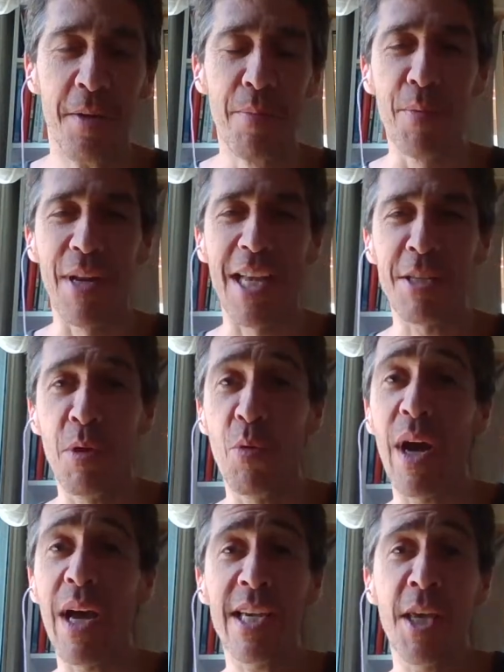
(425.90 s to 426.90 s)
People ask me
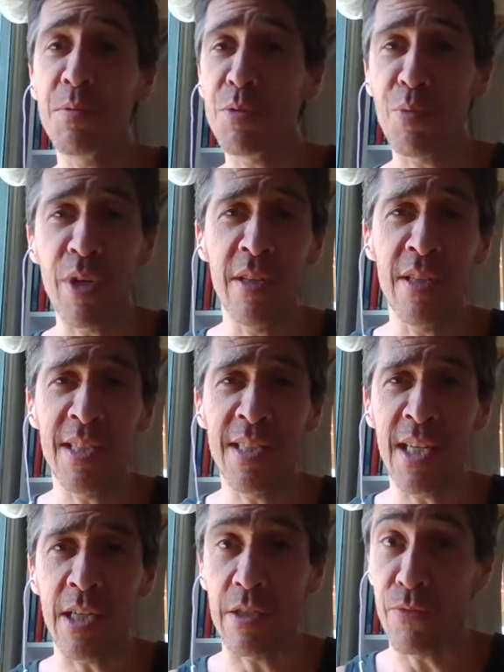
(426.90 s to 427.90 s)
why I keep spreading these
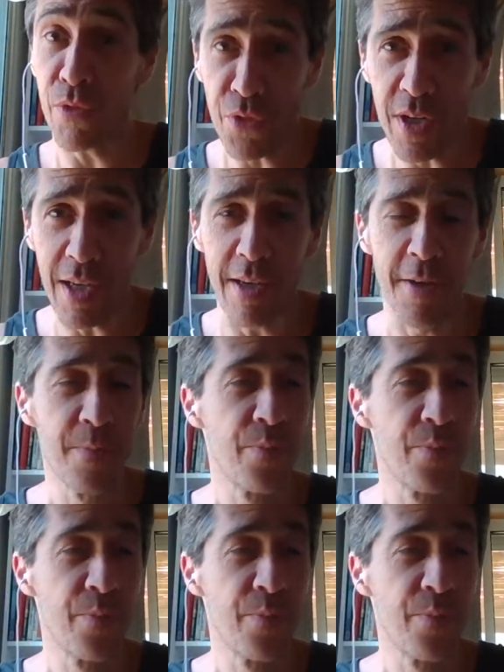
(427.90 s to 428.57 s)
stickers for free.